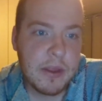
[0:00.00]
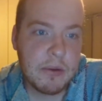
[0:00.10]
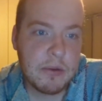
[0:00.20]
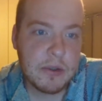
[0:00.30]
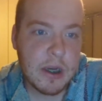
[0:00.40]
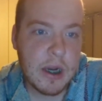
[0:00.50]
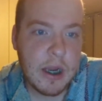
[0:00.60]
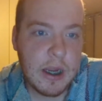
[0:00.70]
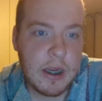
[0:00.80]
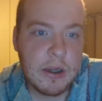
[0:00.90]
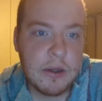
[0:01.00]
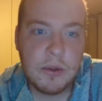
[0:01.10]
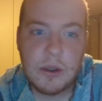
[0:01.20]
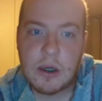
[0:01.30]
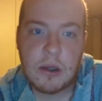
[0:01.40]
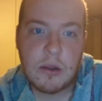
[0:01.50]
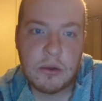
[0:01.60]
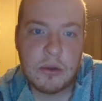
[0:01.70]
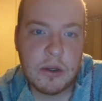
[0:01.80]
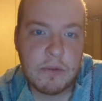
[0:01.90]
that was I who dug
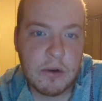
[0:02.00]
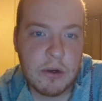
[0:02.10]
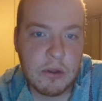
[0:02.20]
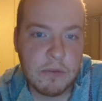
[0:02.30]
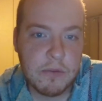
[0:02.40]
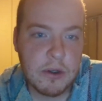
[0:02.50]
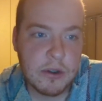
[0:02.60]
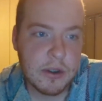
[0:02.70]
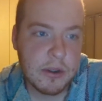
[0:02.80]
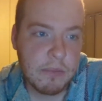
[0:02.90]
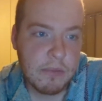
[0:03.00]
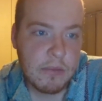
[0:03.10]
through the earth first.